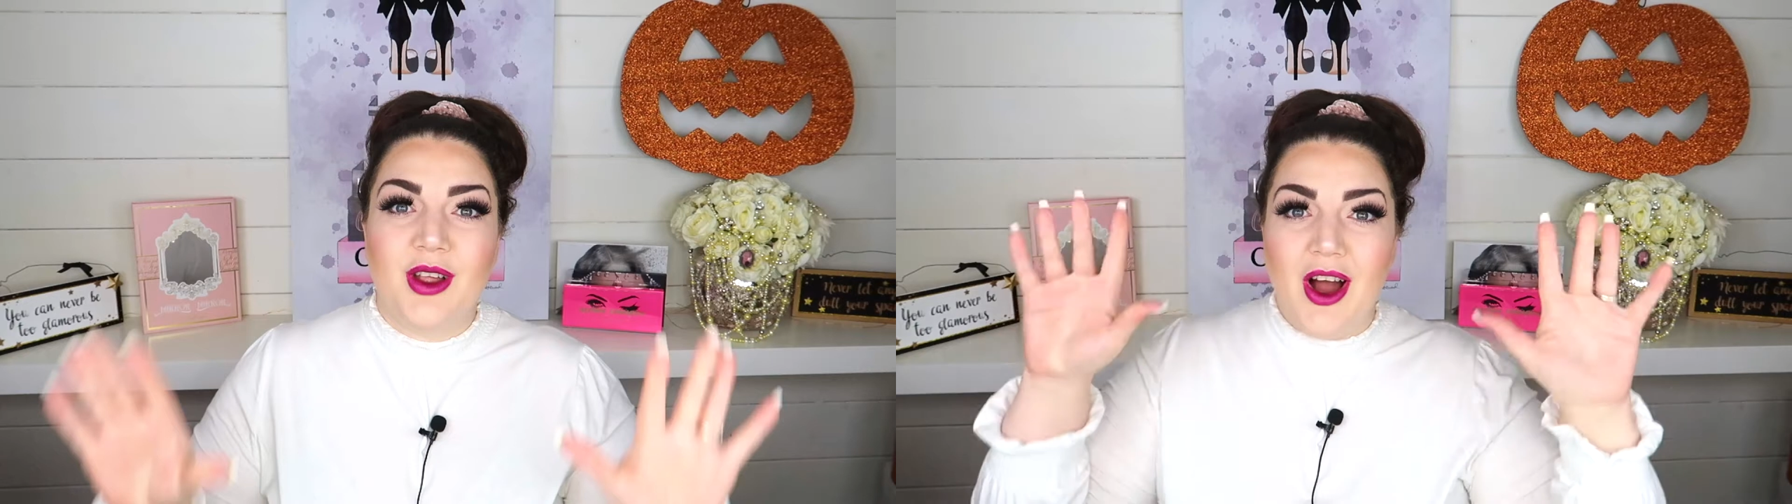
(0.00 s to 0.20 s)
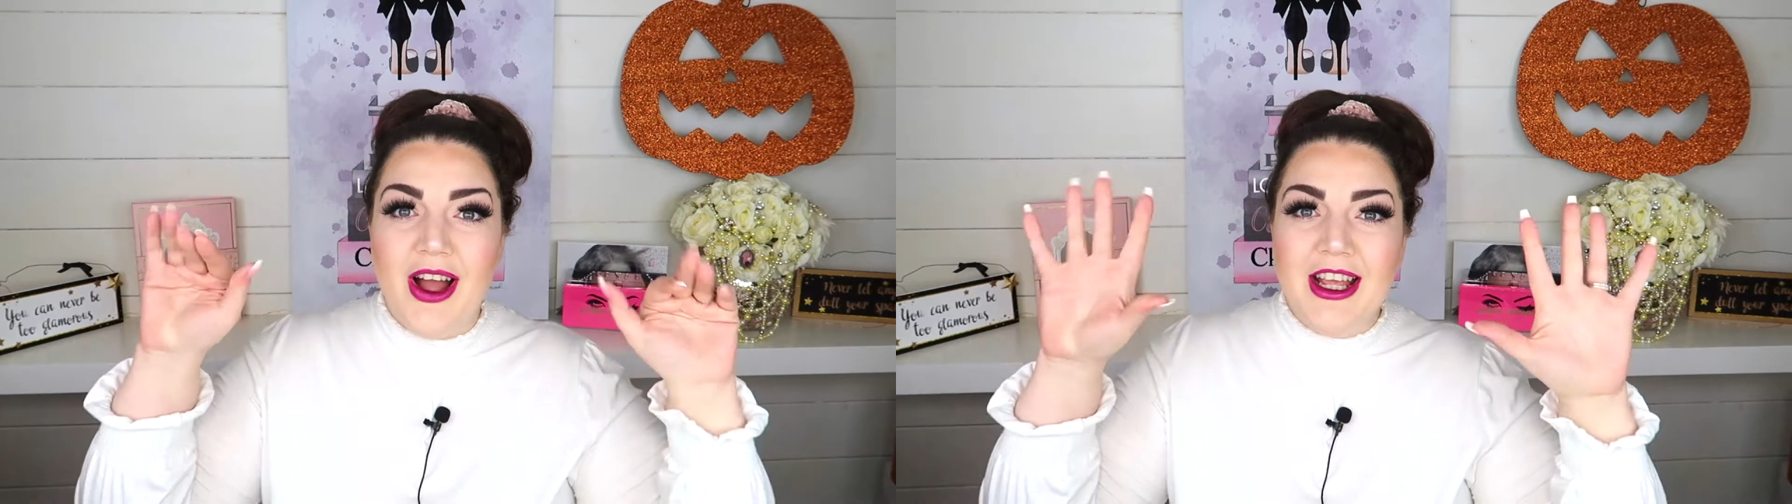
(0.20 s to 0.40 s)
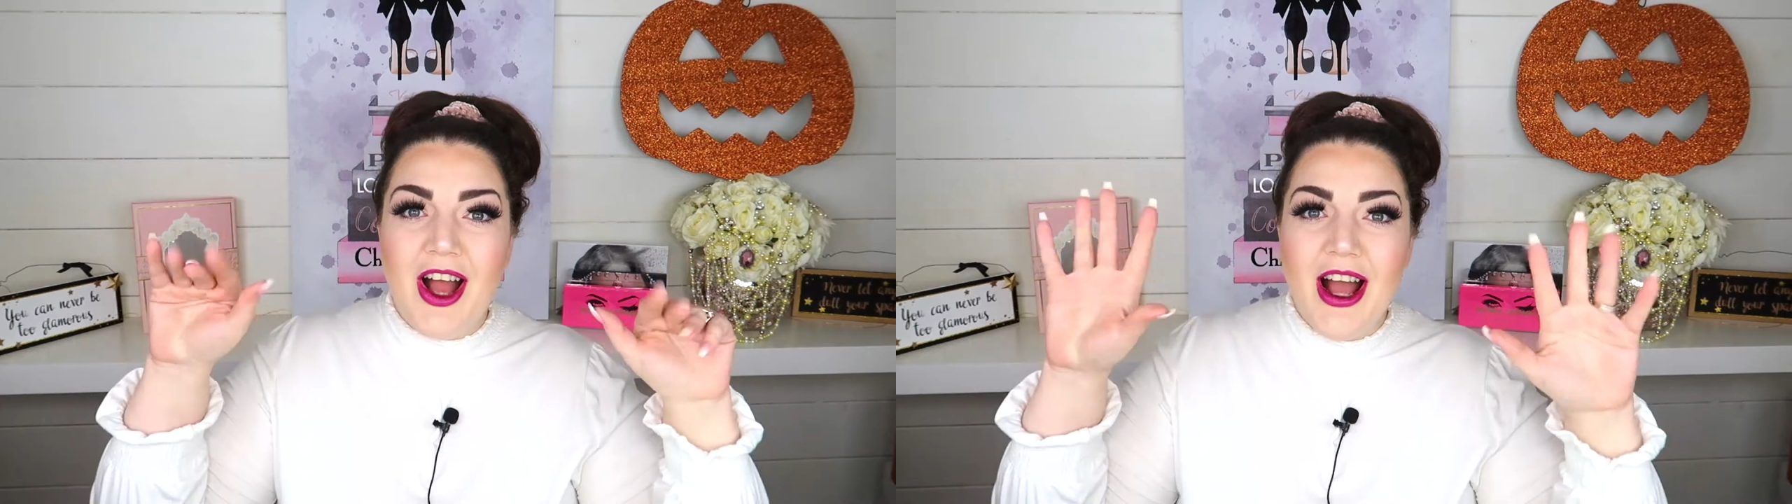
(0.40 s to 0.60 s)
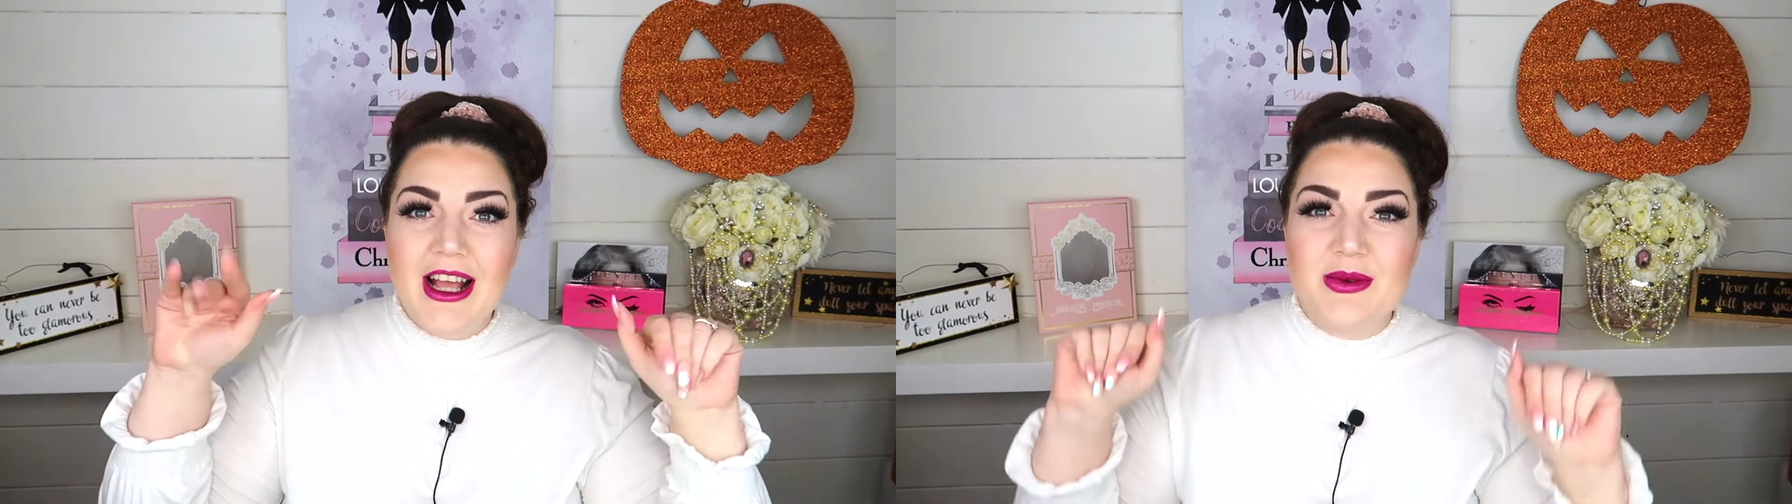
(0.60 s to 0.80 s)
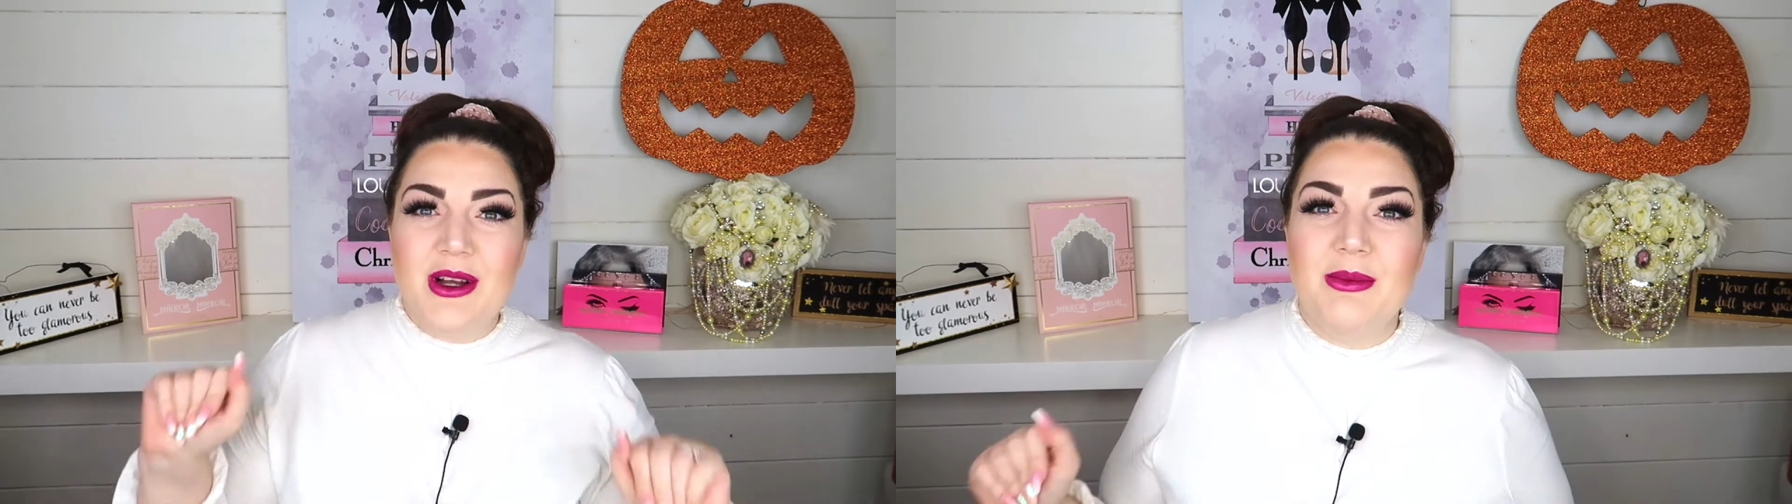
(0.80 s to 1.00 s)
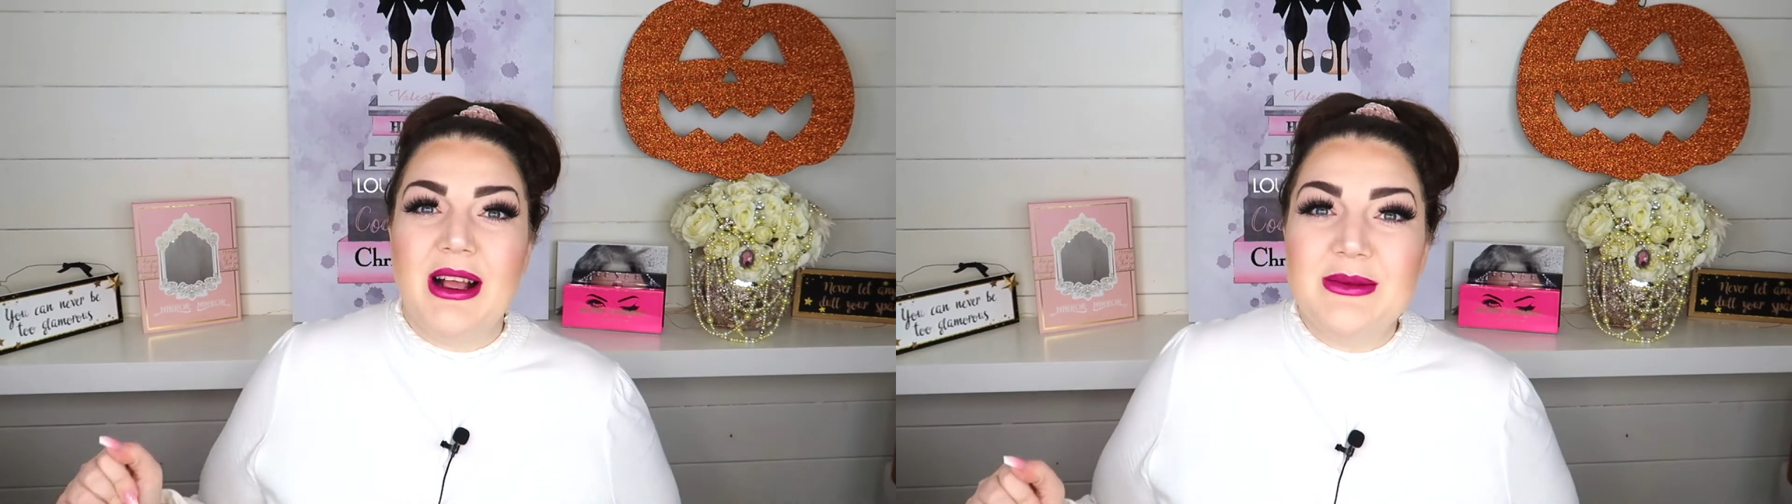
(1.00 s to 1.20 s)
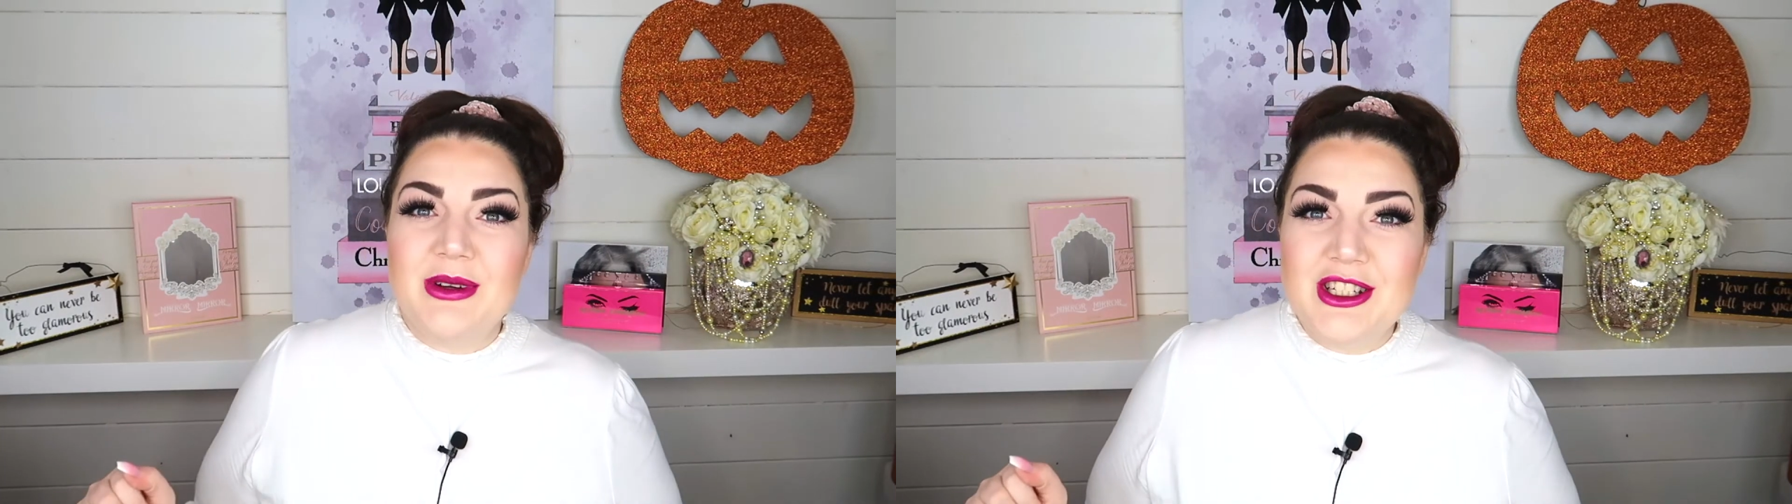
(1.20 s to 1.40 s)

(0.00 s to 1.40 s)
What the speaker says: Hi guys, welcome back to my